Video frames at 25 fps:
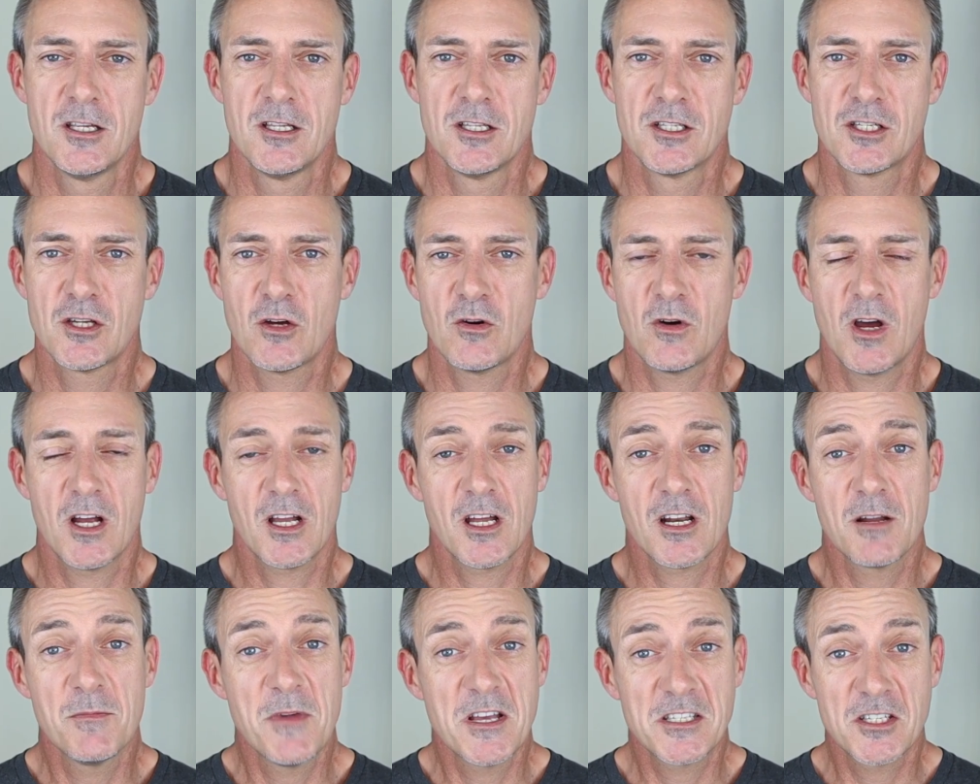So I
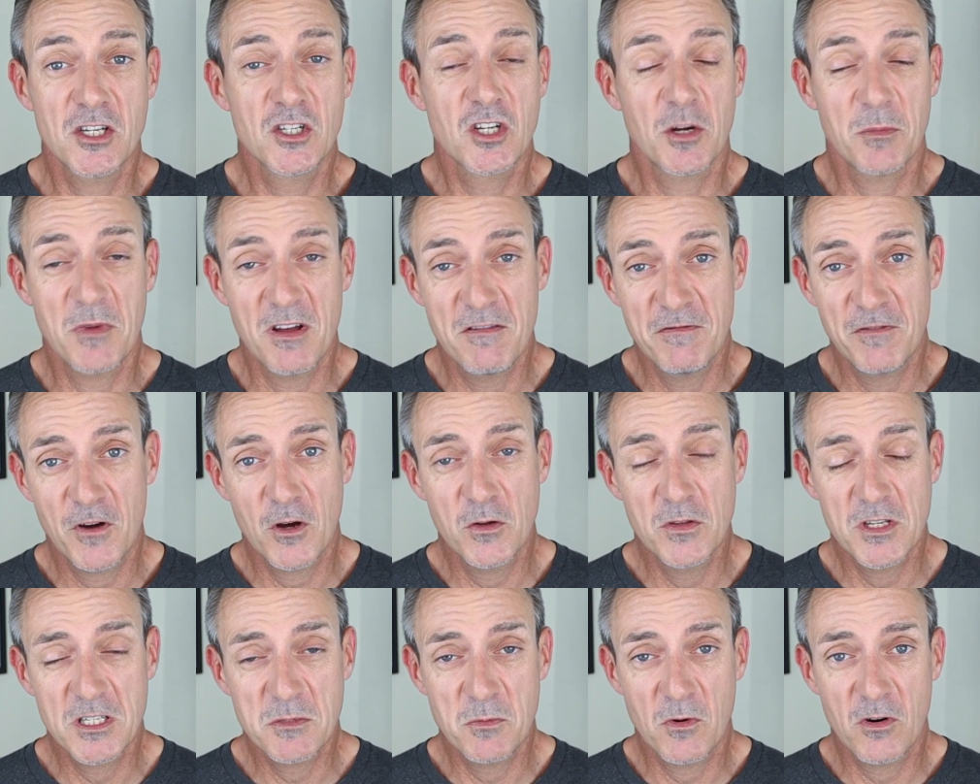got a message on my
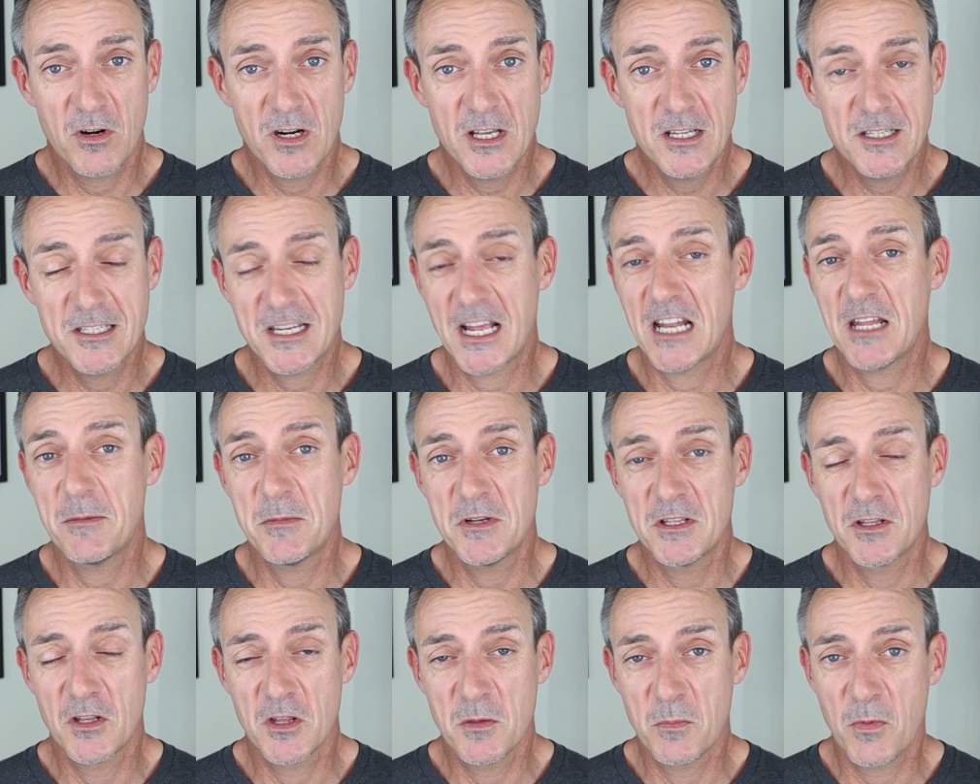phone this morning telling
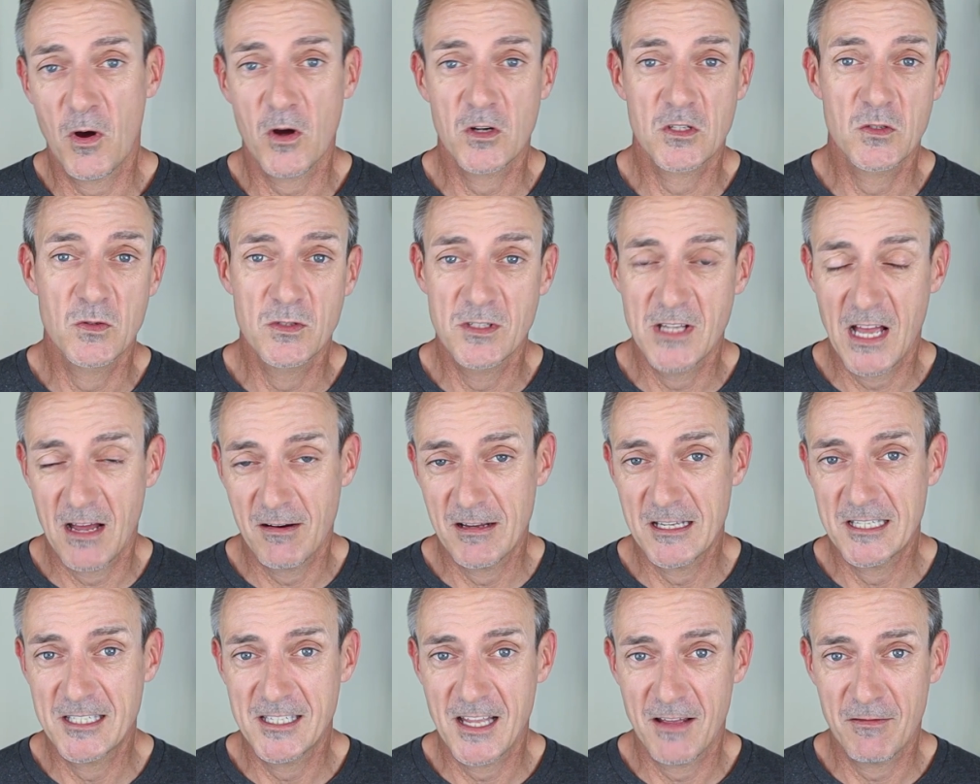me that the box was
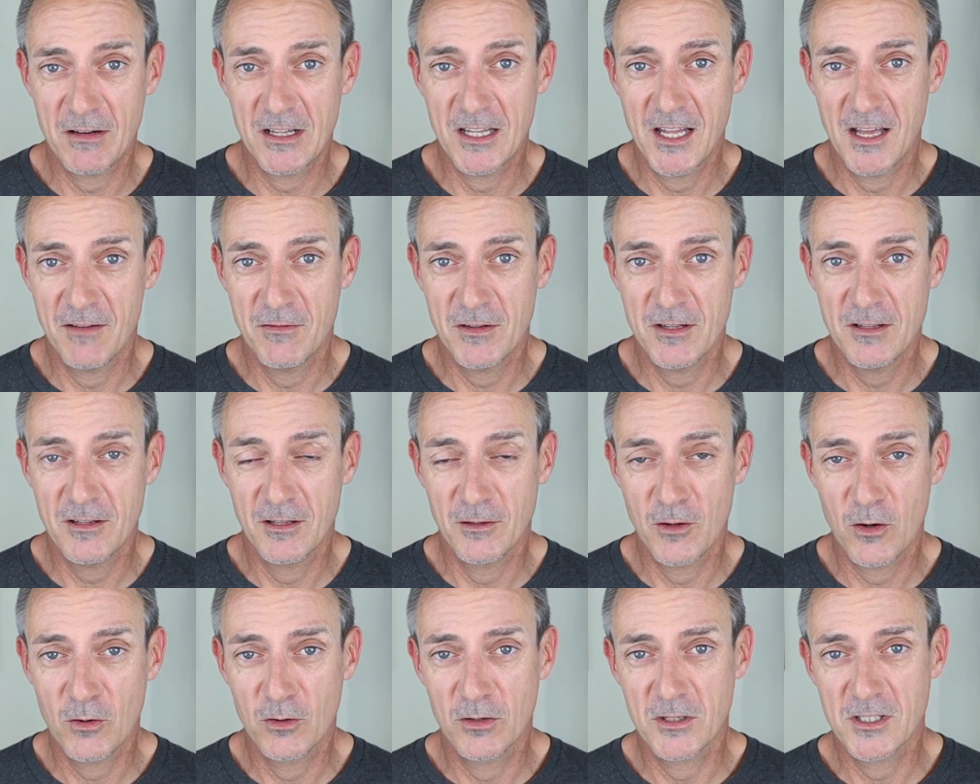down at 7-Eleven,
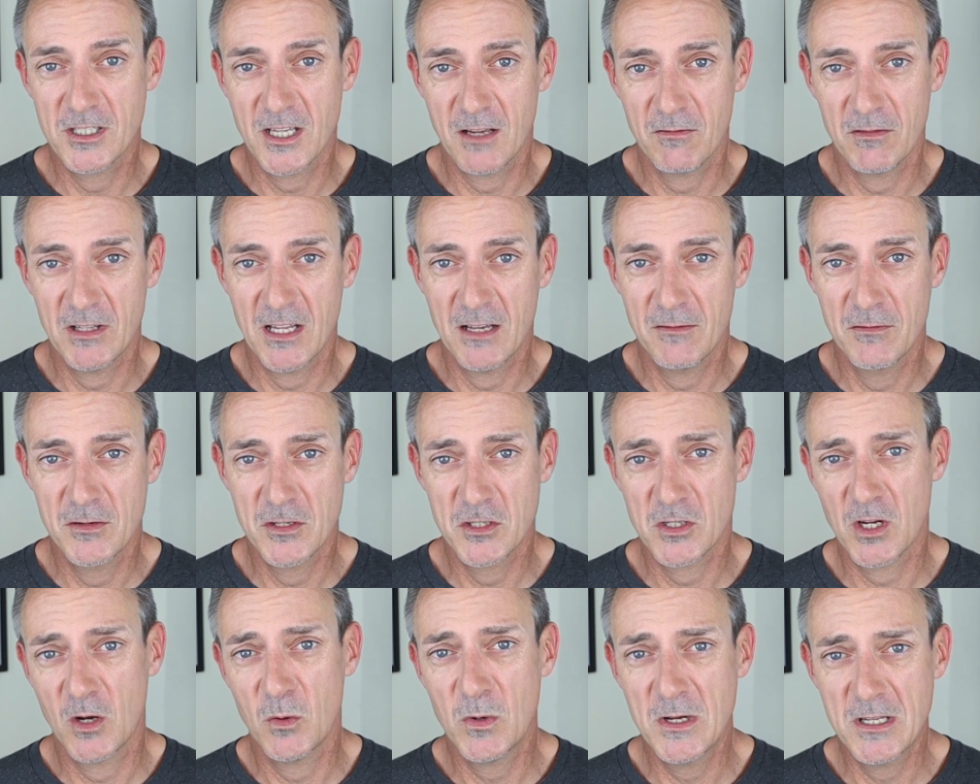the local 7-Eleven.
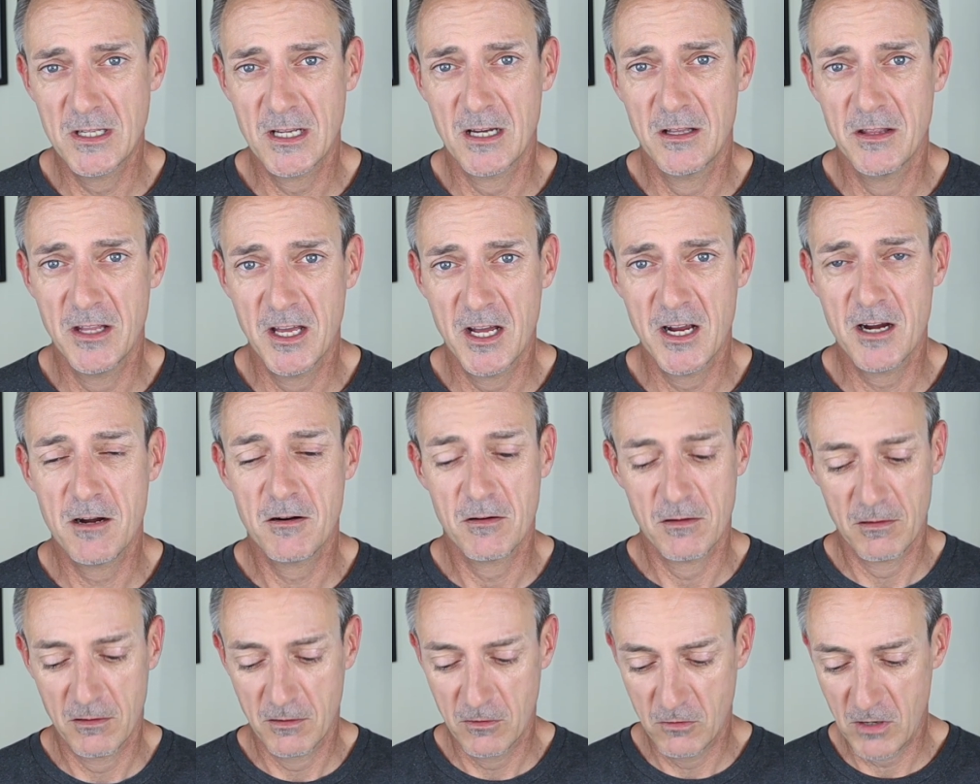So I went down
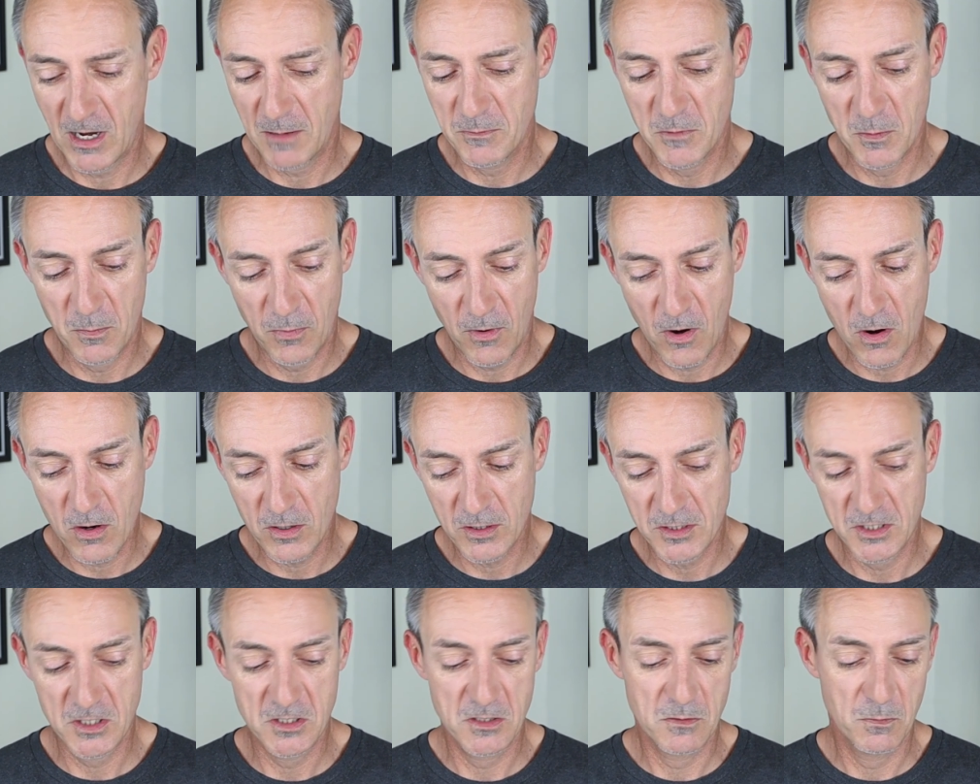there, grabbed the
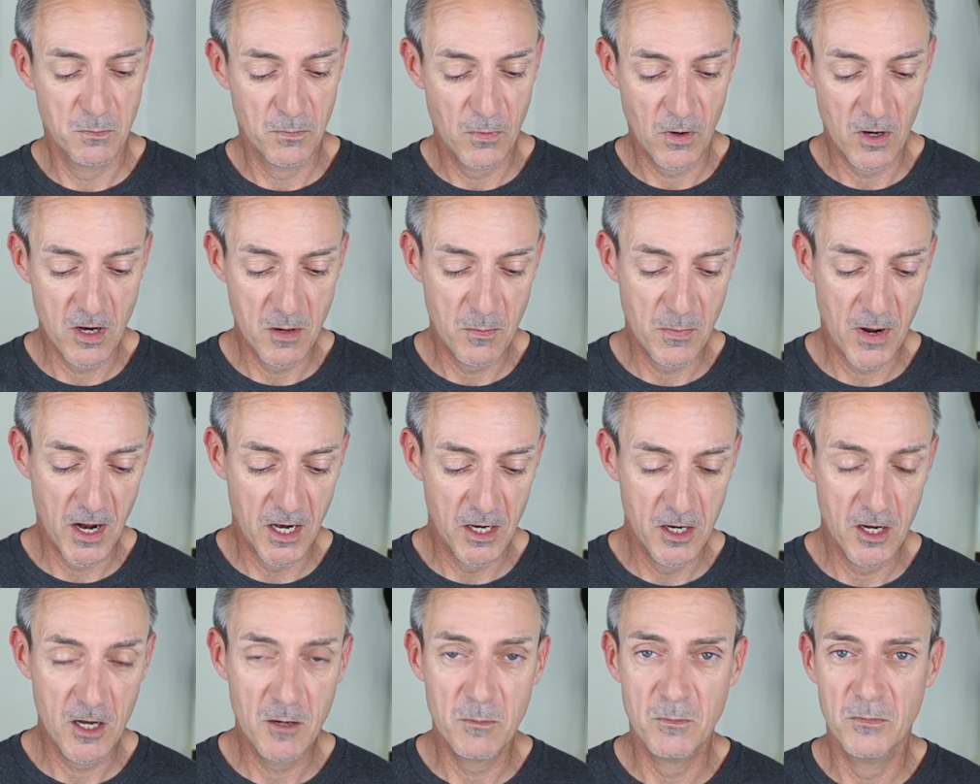box, brought it
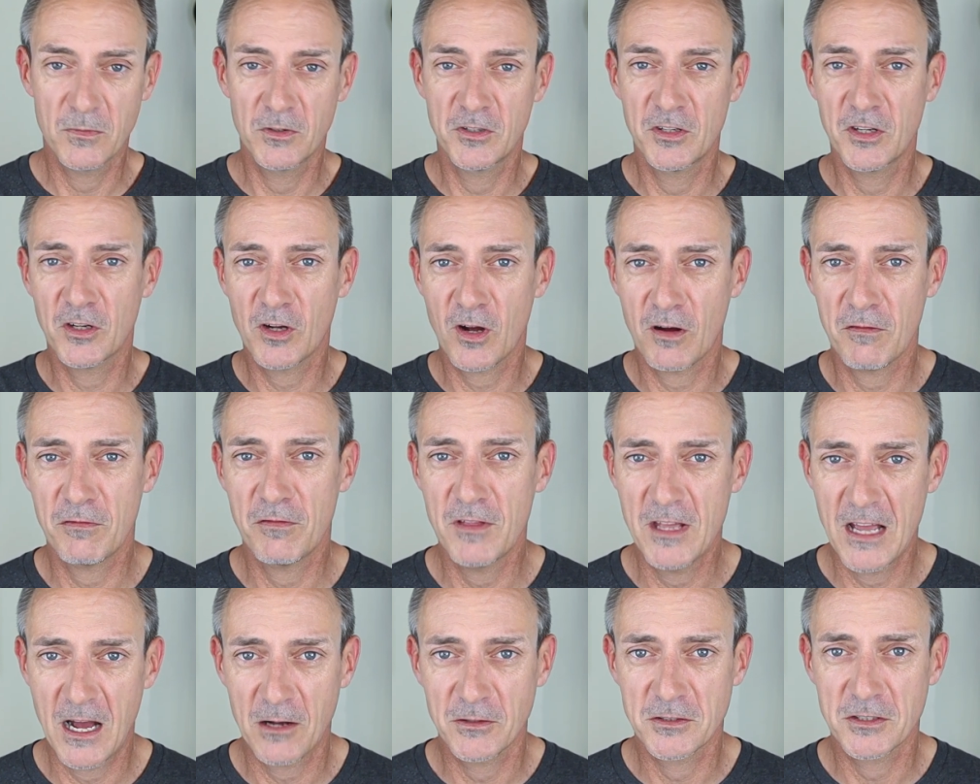back up, took off
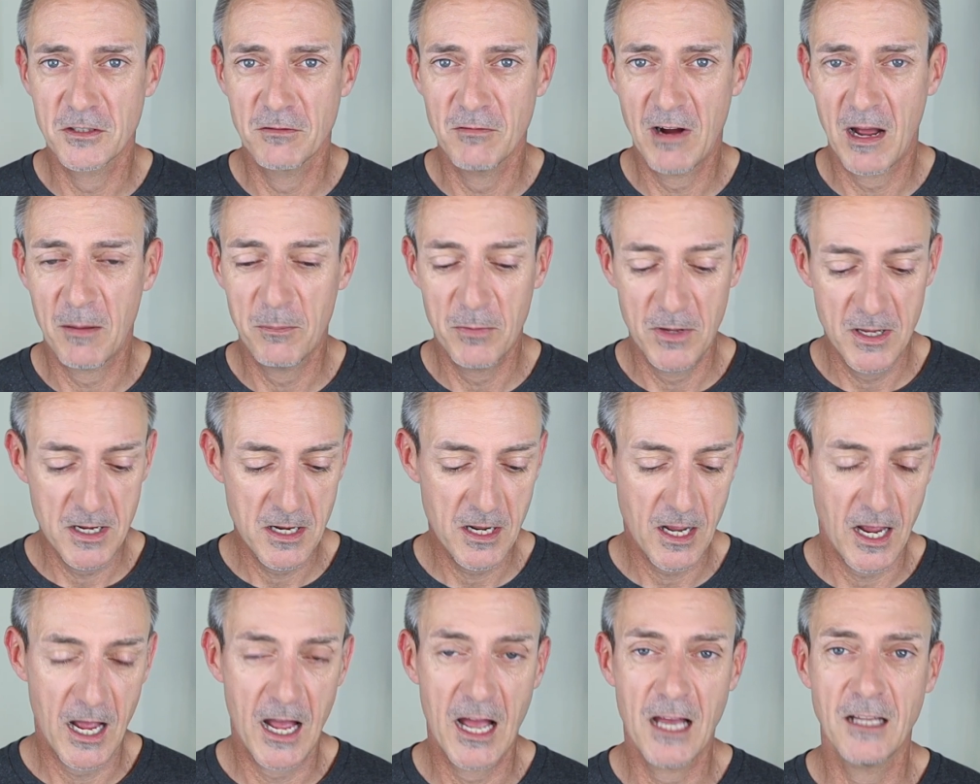the outer
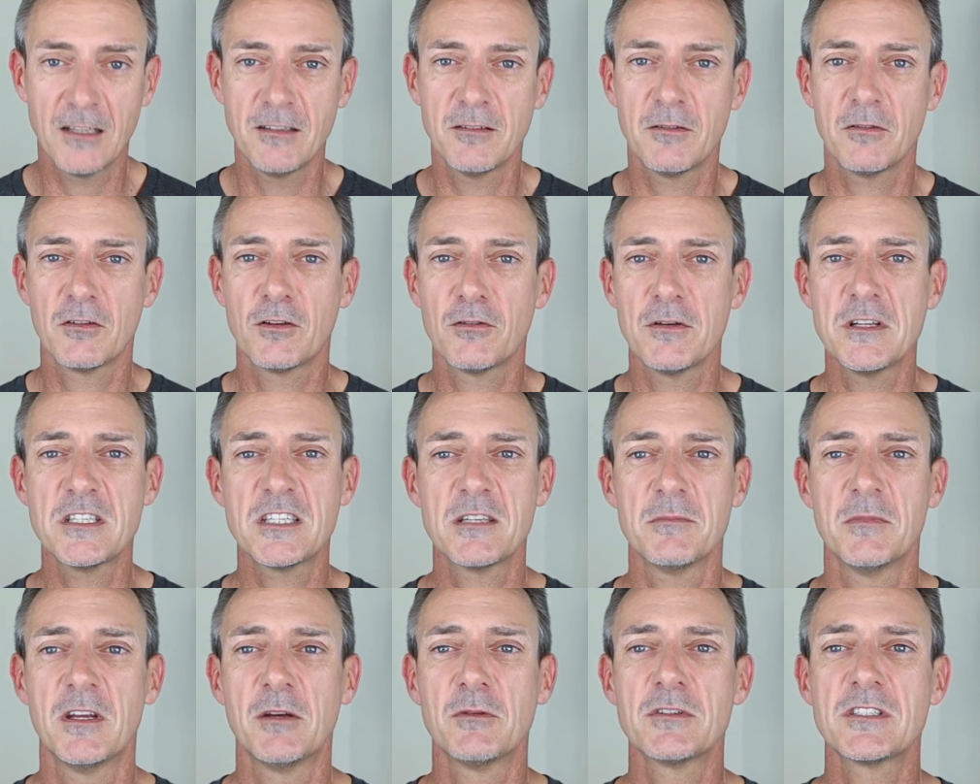wrapping, and
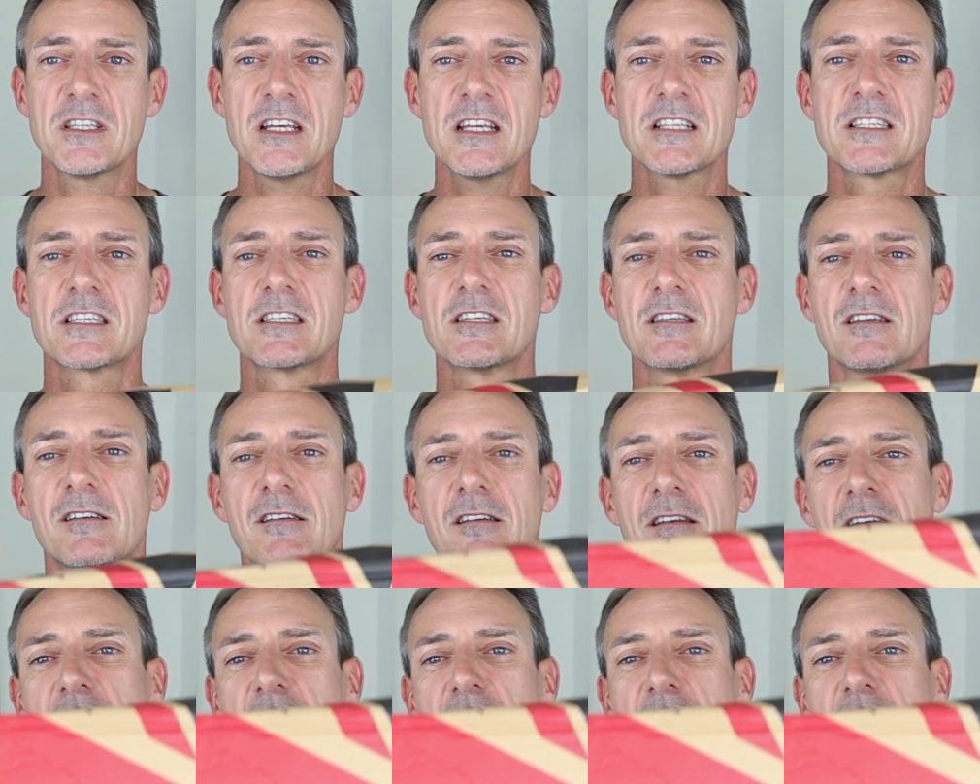greeting me was this.